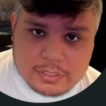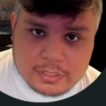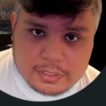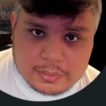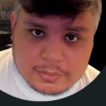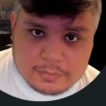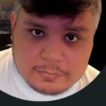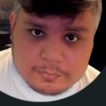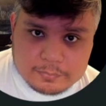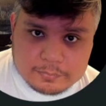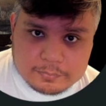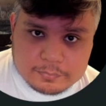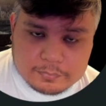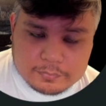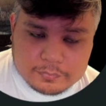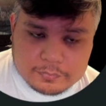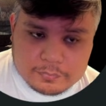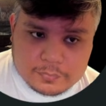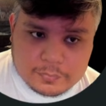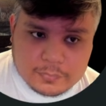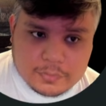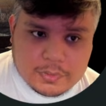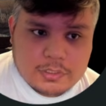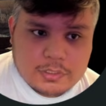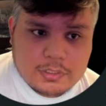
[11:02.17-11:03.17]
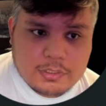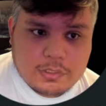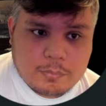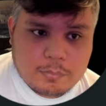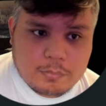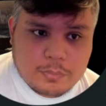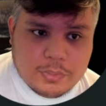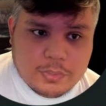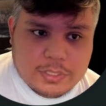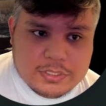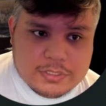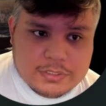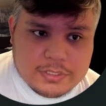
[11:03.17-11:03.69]
line,
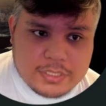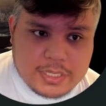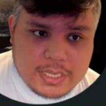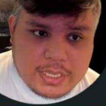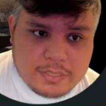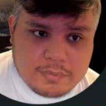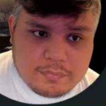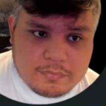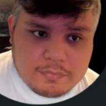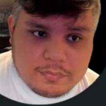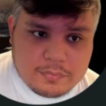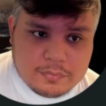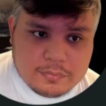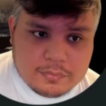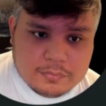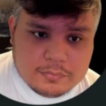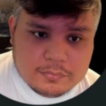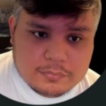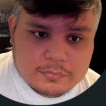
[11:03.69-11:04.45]
press save,